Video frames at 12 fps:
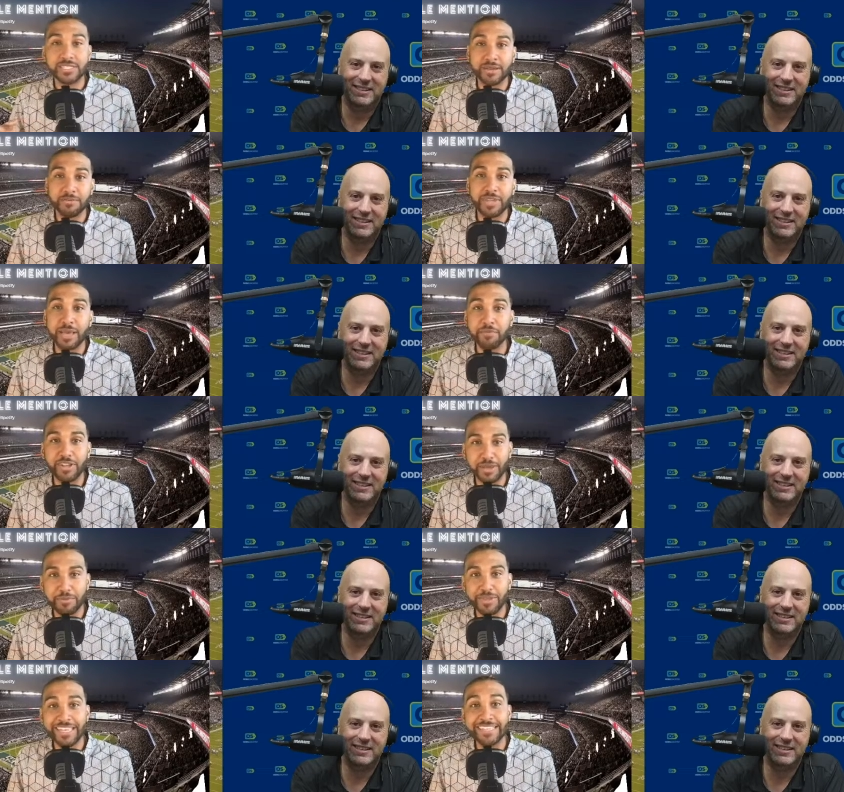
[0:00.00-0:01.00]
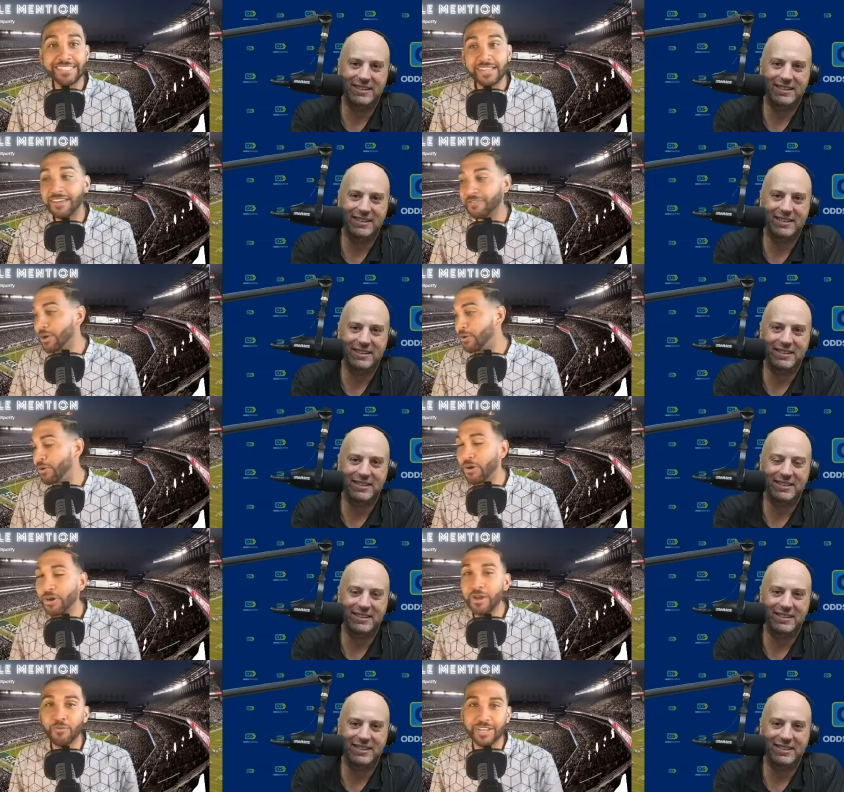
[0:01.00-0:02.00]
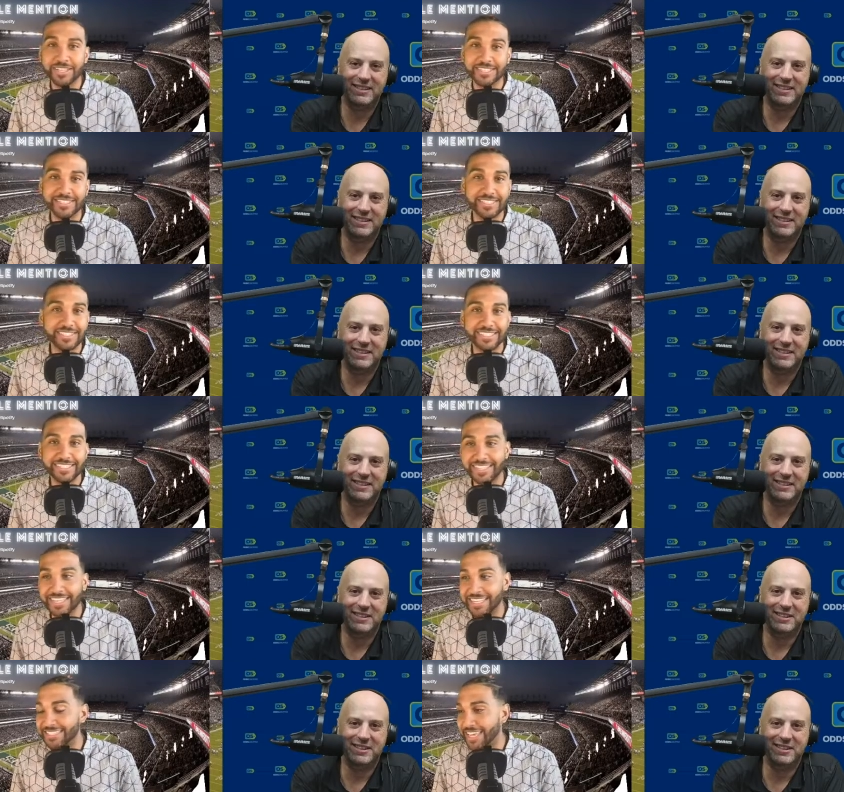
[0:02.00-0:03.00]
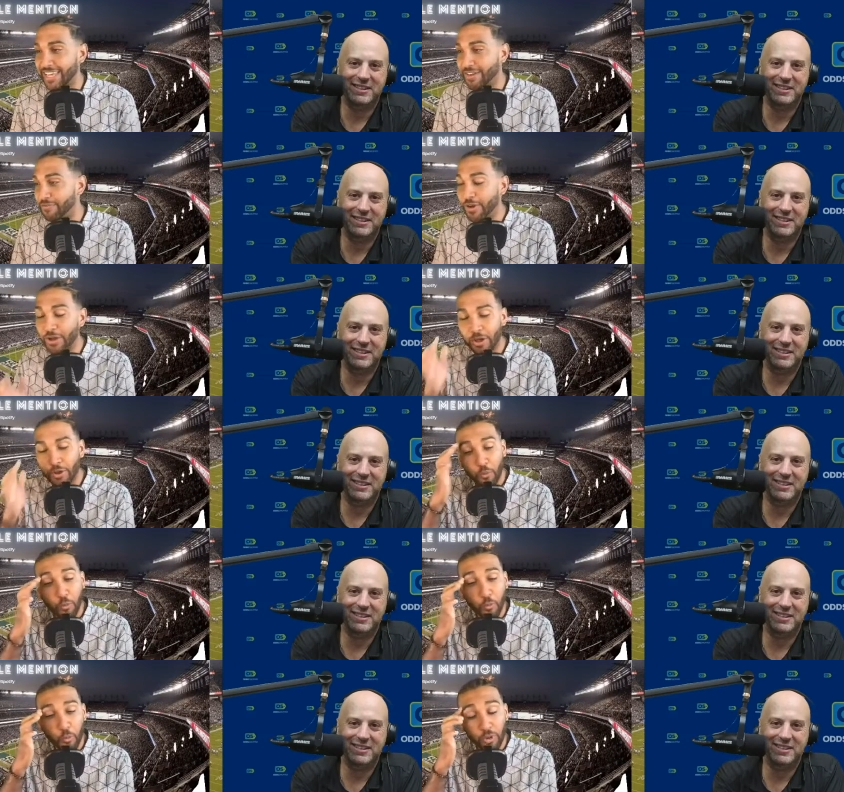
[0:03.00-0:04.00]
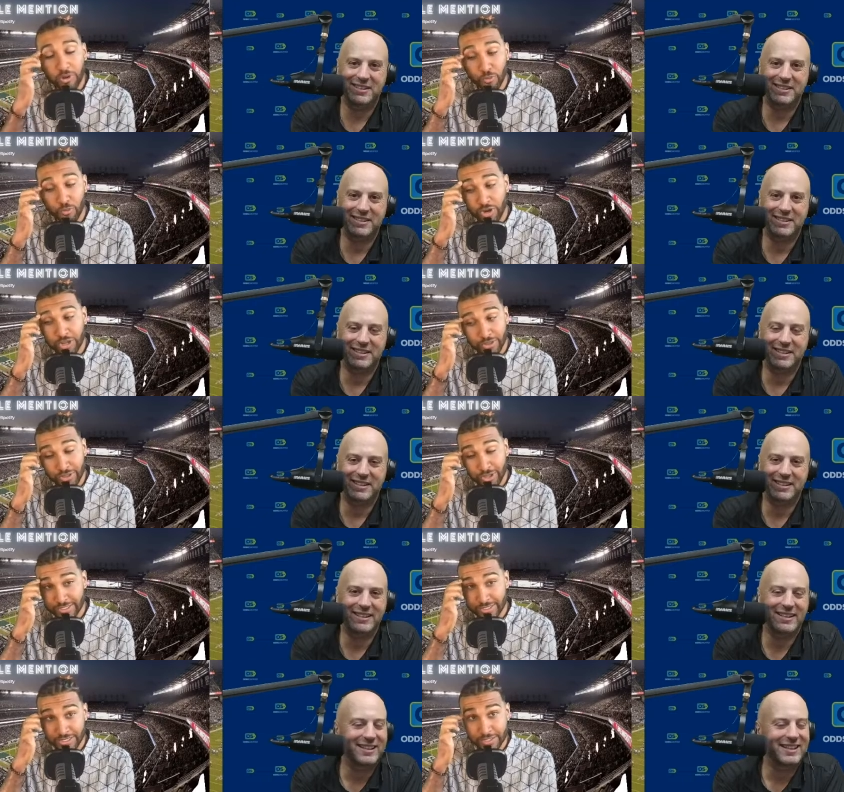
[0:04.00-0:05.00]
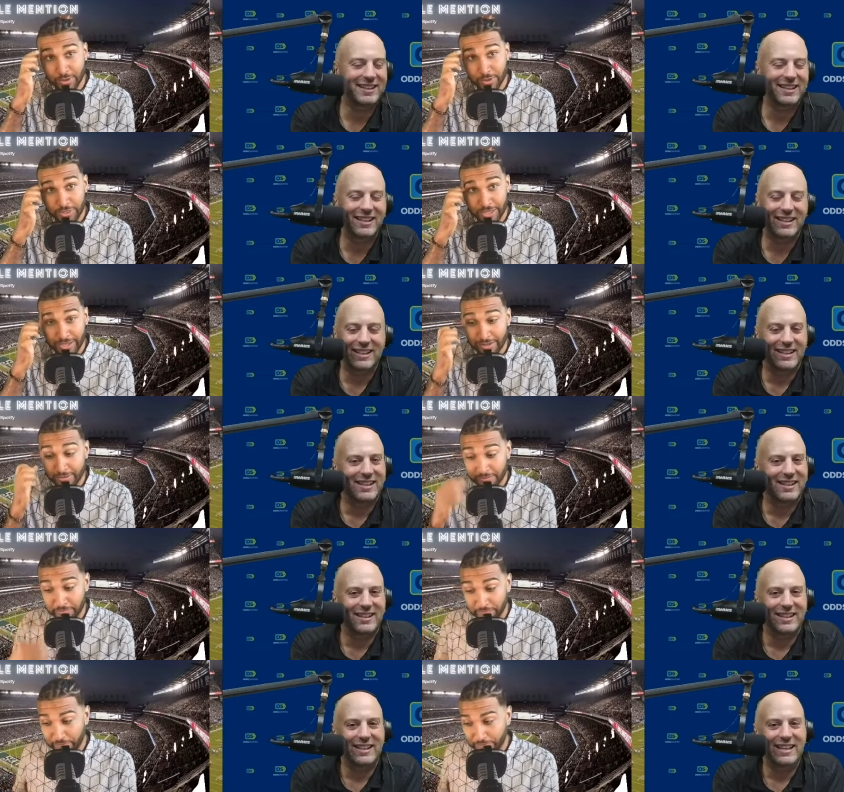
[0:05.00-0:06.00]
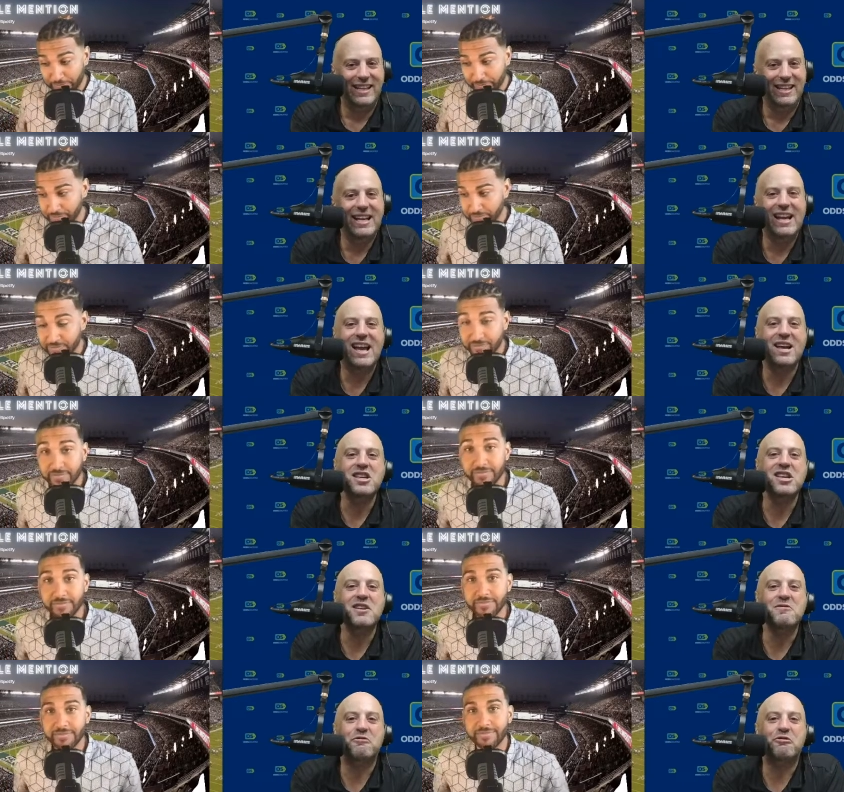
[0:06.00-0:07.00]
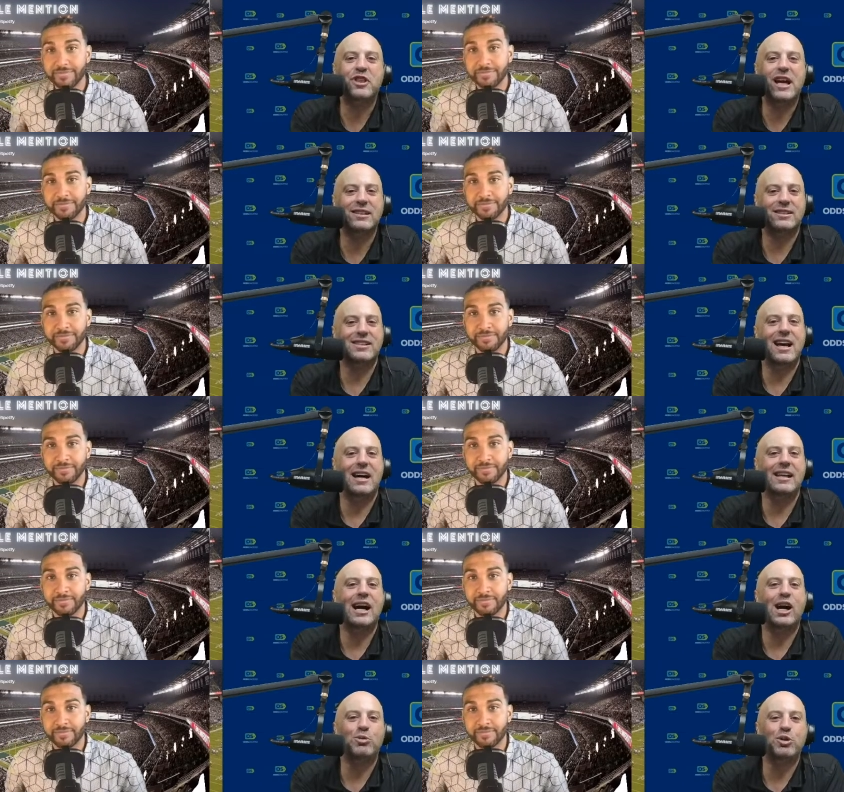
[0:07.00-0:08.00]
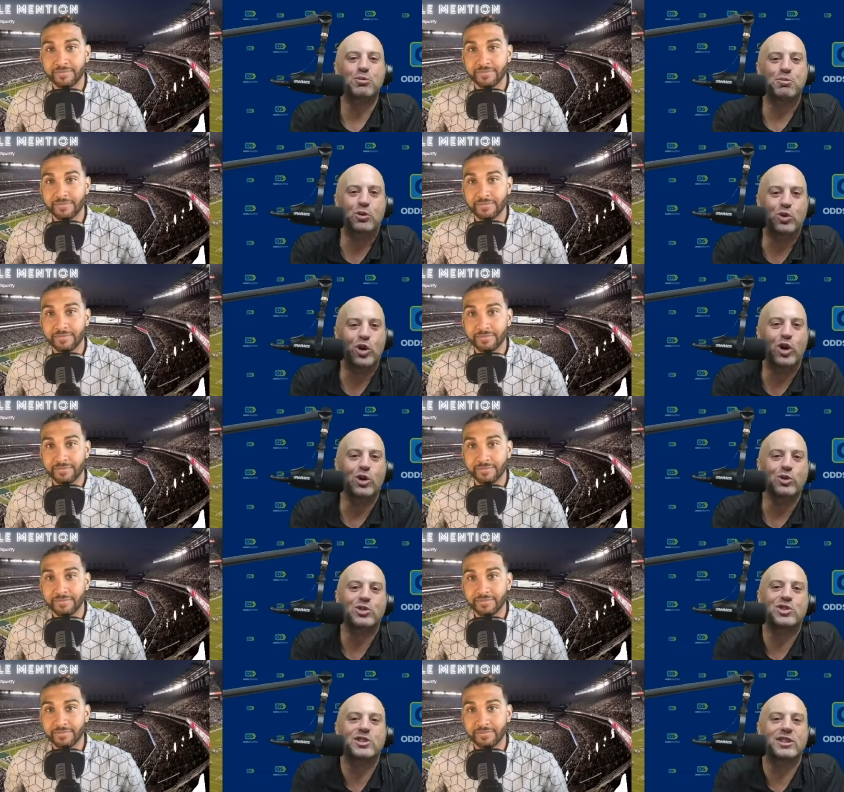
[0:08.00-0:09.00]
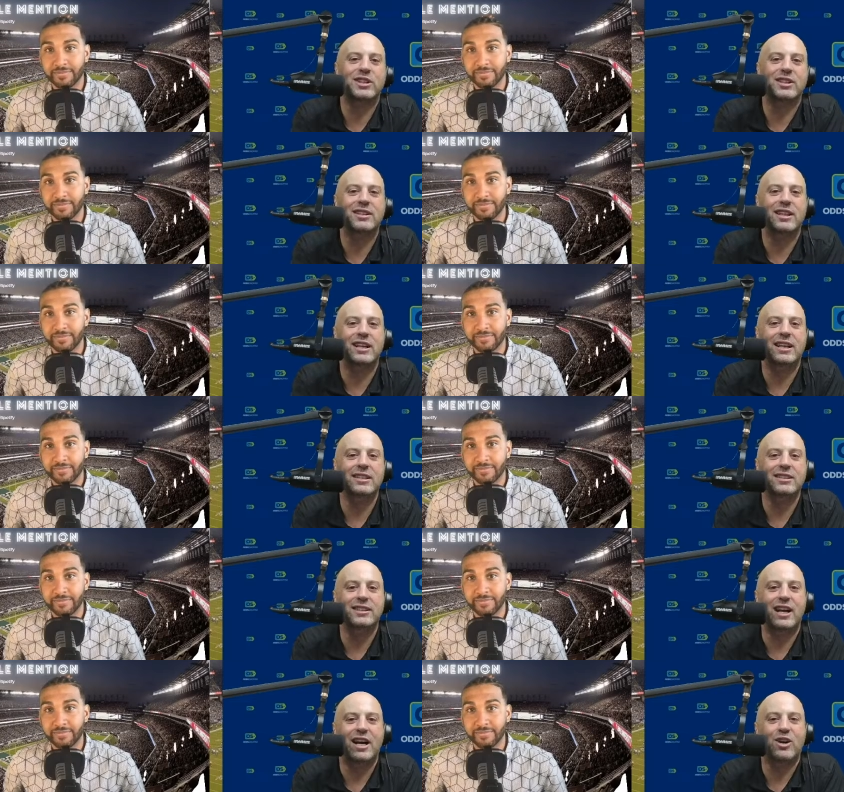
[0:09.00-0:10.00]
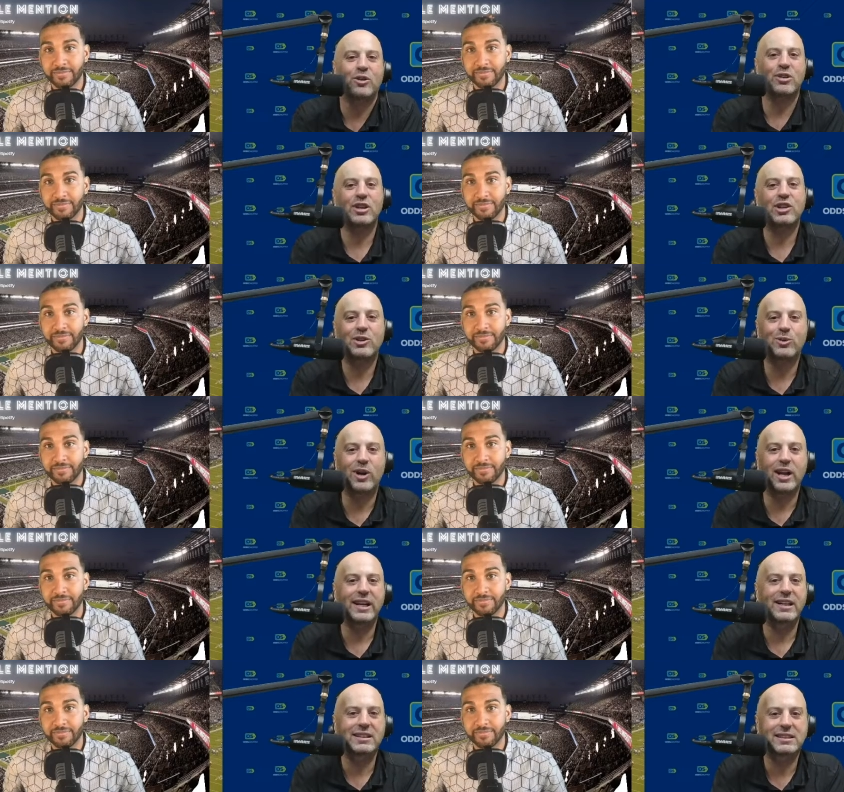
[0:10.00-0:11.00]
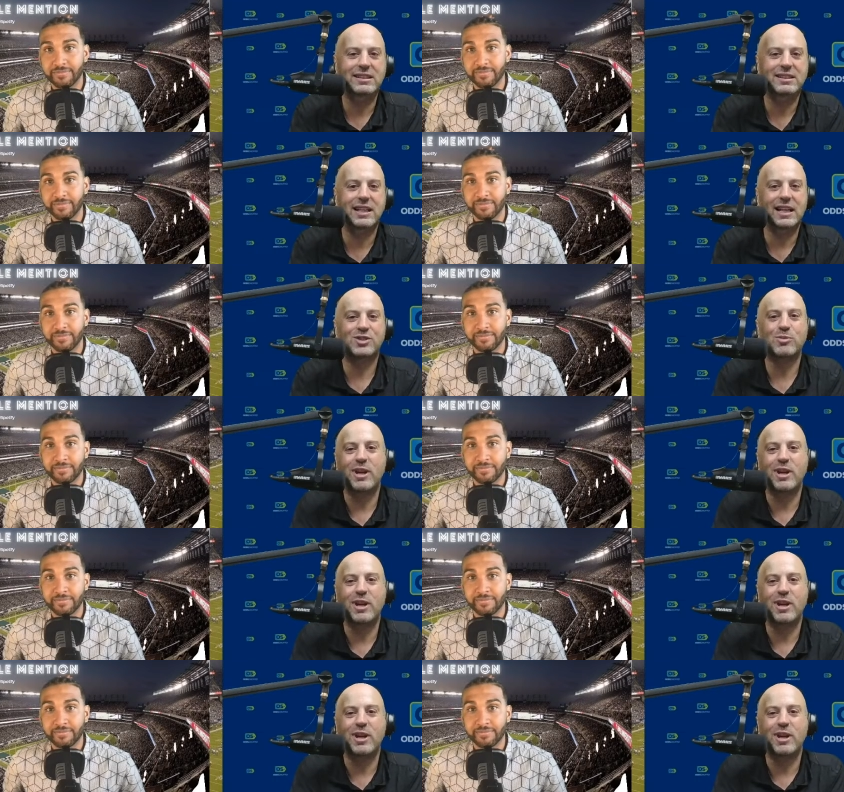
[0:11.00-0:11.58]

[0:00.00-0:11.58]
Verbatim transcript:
Speaker 1: some WWE stuff going on? Was did he take a fall? What are, what are your thoughts on this whole thing?
Speaker 2: Yeah, if that's not Albert Pujols, then I don't think you raise as many